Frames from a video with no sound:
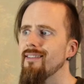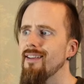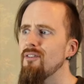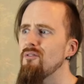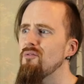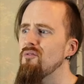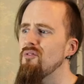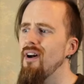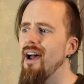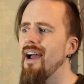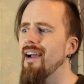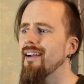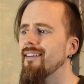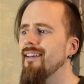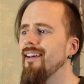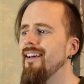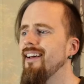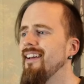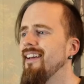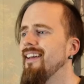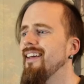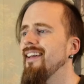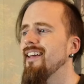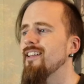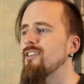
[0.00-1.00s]
In fact,
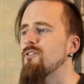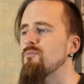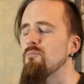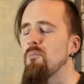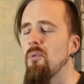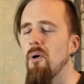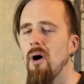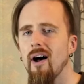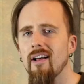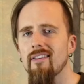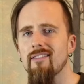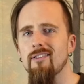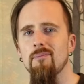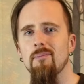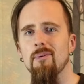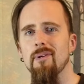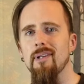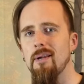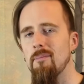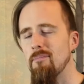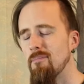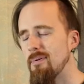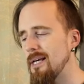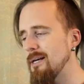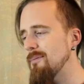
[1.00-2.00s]
it's possible
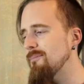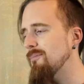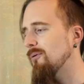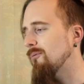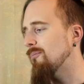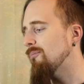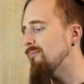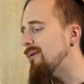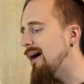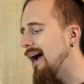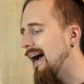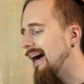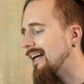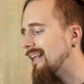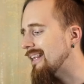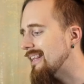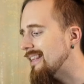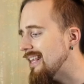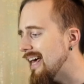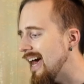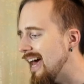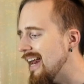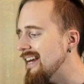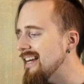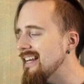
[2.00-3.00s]
that people back
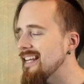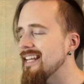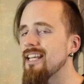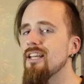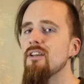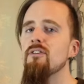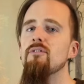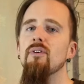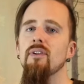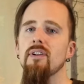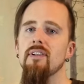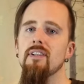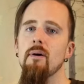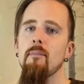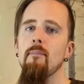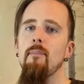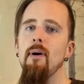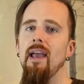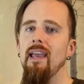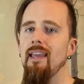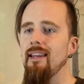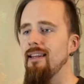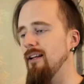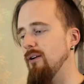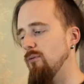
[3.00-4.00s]
then even
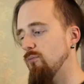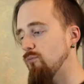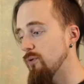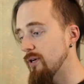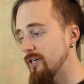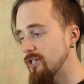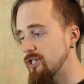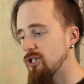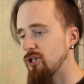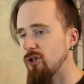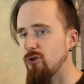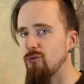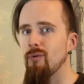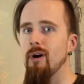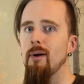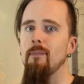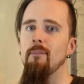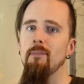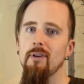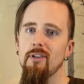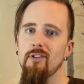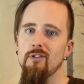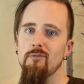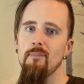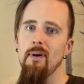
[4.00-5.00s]
debated which
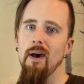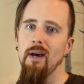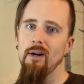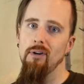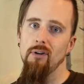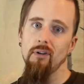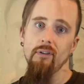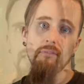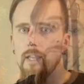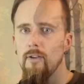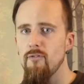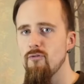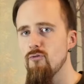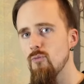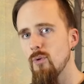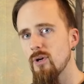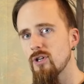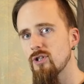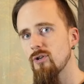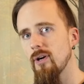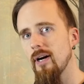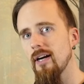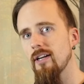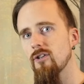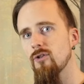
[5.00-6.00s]
grip is better. Even when
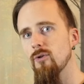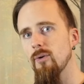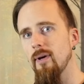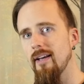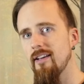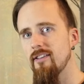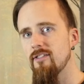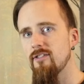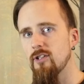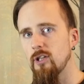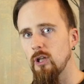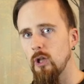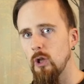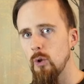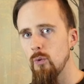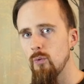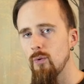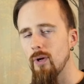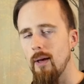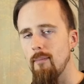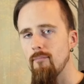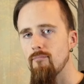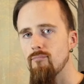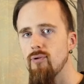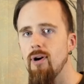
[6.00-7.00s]
trying to
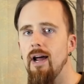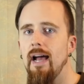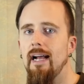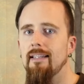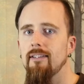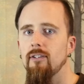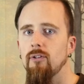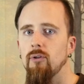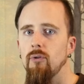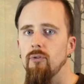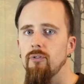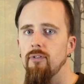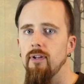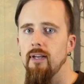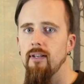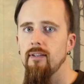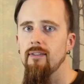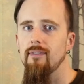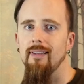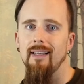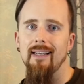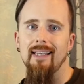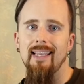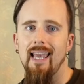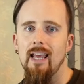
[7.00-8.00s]
exclude impractical
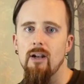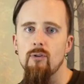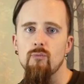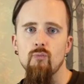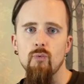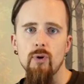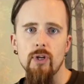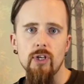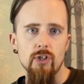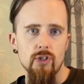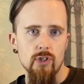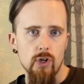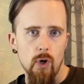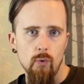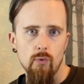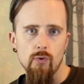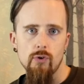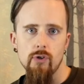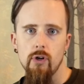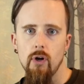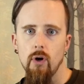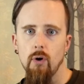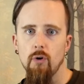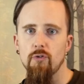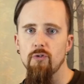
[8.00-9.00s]
things, again, we
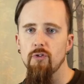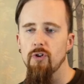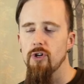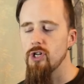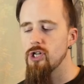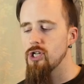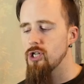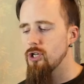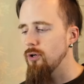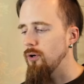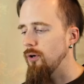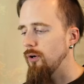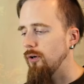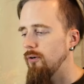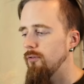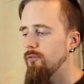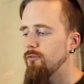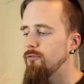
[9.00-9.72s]
don't know for sure.